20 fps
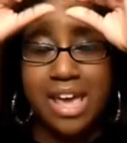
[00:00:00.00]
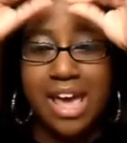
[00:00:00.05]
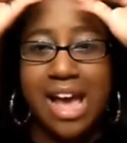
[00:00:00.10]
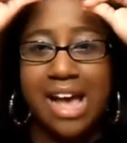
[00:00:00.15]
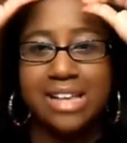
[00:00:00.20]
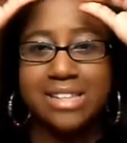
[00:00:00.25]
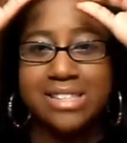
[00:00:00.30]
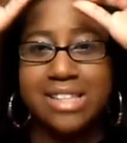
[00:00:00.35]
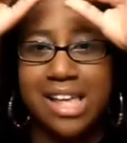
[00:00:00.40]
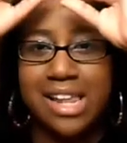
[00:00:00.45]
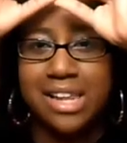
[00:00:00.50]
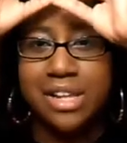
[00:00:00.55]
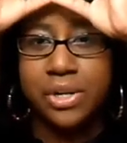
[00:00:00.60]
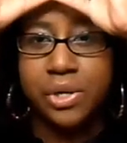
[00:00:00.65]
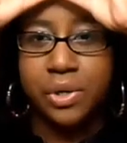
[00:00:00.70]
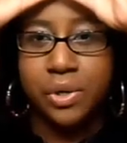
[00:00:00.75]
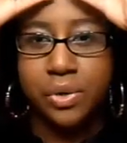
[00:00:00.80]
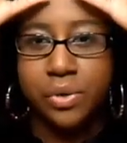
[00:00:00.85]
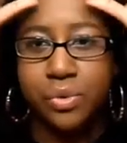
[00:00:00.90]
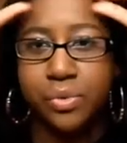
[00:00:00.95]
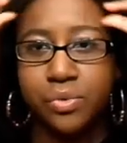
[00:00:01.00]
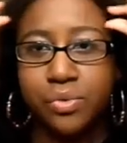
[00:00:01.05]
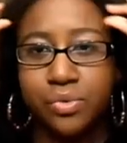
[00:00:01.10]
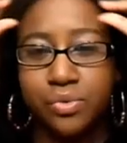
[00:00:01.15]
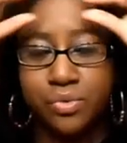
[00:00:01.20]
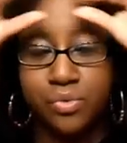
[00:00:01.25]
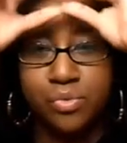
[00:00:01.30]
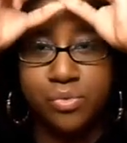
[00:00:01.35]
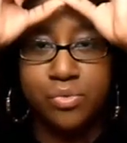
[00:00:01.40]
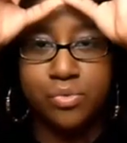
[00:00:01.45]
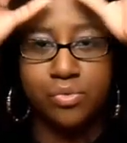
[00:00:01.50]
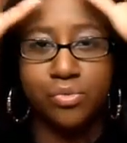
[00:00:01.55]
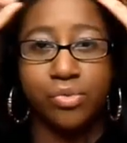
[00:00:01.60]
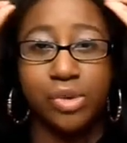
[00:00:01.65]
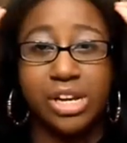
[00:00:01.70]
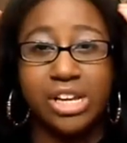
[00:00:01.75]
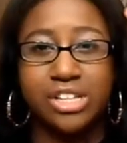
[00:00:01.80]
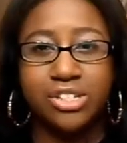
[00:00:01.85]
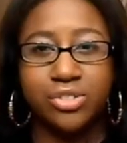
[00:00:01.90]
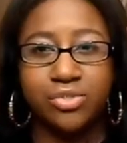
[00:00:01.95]
it has that little
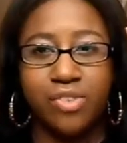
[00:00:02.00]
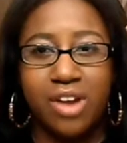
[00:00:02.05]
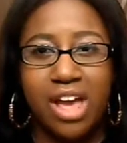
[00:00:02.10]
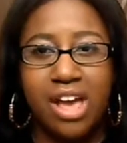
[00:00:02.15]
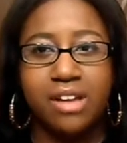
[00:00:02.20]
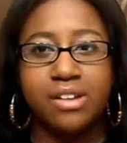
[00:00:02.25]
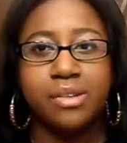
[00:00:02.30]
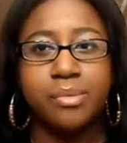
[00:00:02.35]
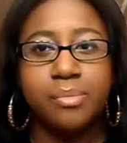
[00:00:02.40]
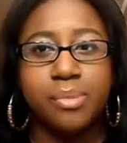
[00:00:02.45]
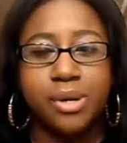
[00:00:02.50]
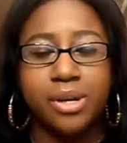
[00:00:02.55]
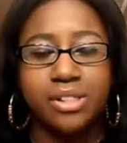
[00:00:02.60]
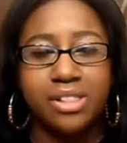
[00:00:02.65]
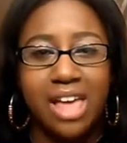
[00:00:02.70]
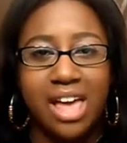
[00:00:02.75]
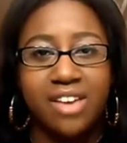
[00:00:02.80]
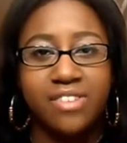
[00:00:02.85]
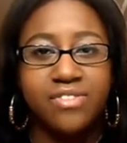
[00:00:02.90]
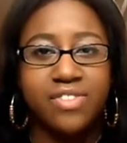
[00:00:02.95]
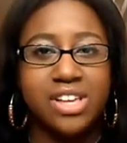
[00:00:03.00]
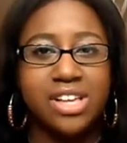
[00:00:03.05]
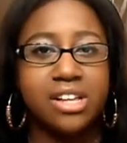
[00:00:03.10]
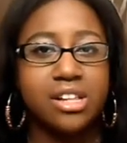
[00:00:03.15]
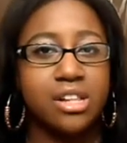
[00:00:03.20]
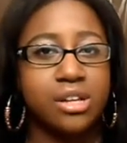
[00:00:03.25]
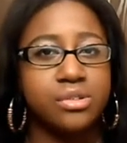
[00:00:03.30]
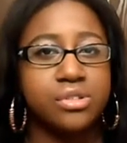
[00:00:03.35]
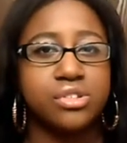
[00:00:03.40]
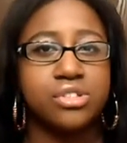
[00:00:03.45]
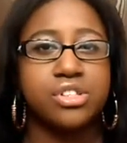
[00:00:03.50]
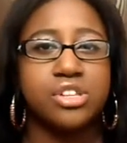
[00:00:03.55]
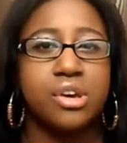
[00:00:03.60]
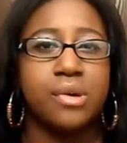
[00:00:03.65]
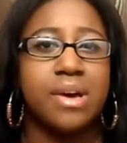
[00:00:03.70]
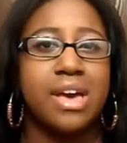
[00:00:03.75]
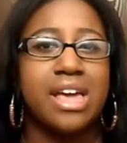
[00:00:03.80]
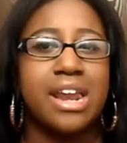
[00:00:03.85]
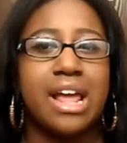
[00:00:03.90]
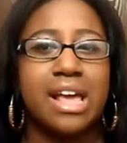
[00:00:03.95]
ridge around to like fit closer to
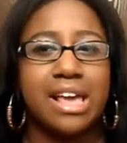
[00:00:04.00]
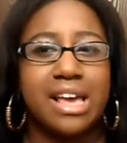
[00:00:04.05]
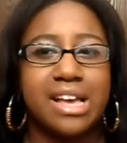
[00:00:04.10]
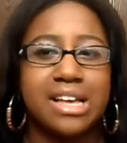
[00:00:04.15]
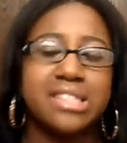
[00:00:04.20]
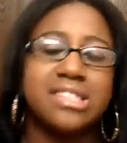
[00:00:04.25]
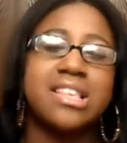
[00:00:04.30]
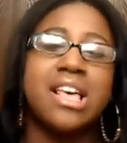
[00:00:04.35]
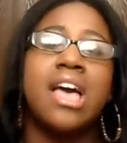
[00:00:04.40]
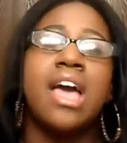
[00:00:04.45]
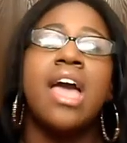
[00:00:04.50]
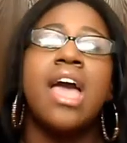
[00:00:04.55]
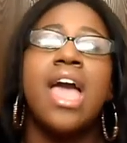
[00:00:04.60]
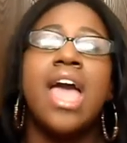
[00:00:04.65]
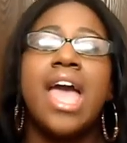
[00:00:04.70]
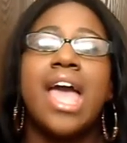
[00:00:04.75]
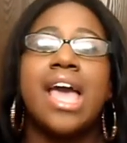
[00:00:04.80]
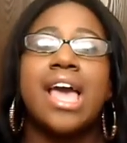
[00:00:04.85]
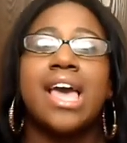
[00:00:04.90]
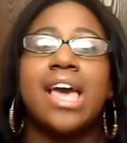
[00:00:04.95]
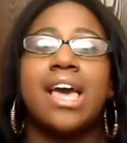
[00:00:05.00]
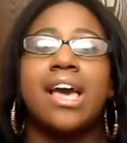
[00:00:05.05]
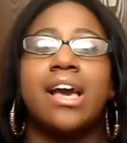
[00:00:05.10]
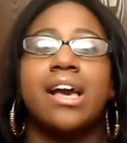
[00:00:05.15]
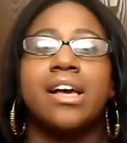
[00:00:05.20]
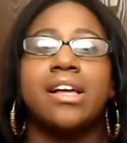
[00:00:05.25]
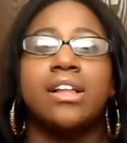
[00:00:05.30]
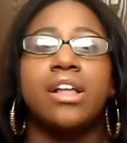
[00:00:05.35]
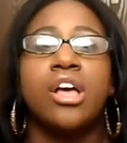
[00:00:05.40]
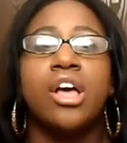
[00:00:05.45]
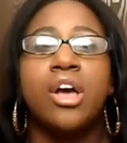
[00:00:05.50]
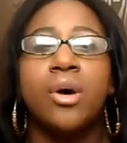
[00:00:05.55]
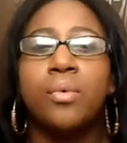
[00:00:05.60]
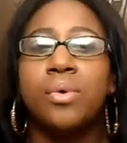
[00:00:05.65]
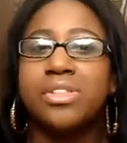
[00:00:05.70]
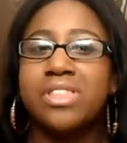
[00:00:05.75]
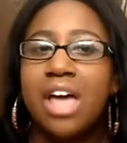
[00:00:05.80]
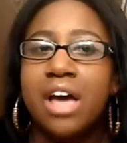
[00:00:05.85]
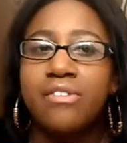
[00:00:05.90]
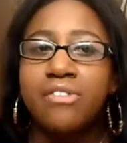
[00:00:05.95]
your head, I guess. And
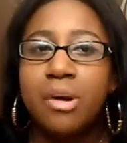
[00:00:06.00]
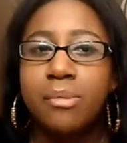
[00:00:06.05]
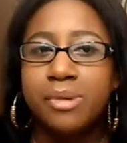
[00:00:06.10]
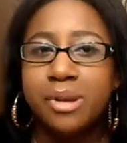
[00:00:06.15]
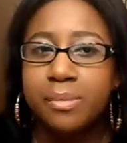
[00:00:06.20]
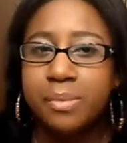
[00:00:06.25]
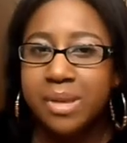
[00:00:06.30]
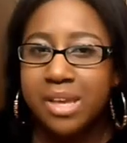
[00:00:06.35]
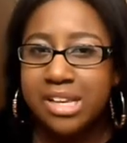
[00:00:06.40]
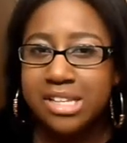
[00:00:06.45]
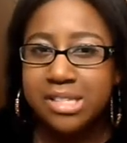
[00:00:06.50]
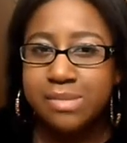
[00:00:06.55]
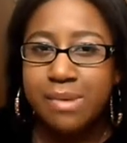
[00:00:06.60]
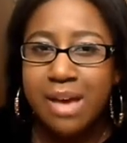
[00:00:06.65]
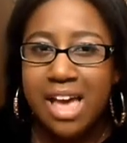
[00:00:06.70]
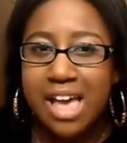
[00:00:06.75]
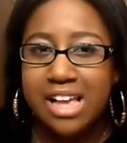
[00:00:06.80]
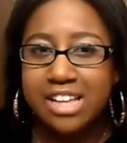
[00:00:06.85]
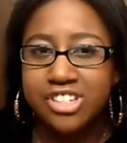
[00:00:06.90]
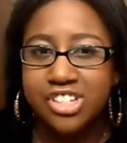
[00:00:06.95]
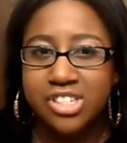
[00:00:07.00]
with that rubbing up against my